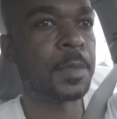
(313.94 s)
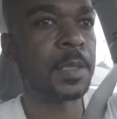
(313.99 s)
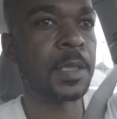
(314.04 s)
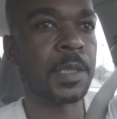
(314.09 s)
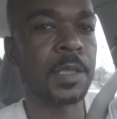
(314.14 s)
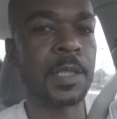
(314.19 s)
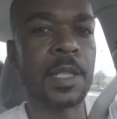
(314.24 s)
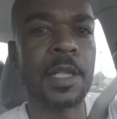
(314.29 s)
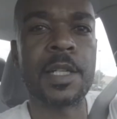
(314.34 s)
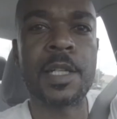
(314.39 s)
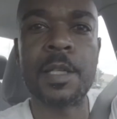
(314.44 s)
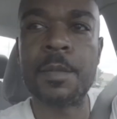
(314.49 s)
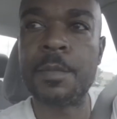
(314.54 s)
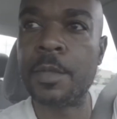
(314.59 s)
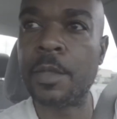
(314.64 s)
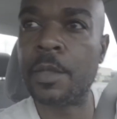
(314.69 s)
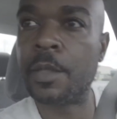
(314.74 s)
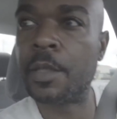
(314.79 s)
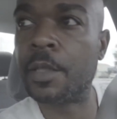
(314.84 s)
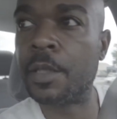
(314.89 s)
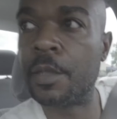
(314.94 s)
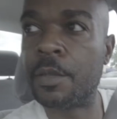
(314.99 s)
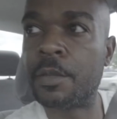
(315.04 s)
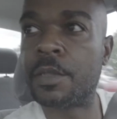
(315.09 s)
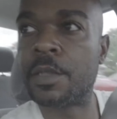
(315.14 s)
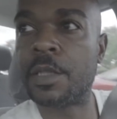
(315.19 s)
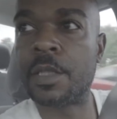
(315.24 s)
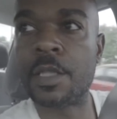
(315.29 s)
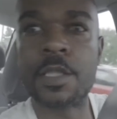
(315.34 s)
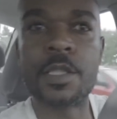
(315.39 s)
looks like I'm gonna go
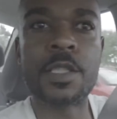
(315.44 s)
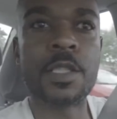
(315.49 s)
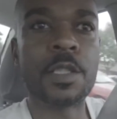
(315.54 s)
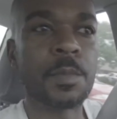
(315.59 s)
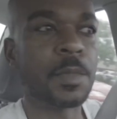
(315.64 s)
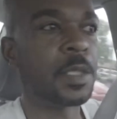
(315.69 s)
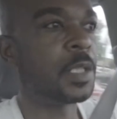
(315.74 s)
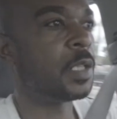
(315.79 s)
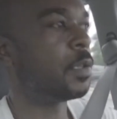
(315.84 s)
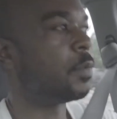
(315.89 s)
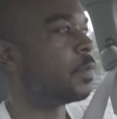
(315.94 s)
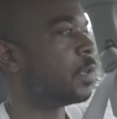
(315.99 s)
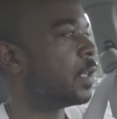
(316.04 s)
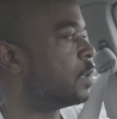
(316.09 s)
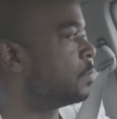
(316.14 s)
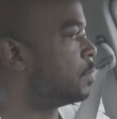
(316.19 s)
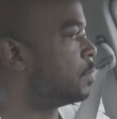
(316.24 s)
to the gym anyway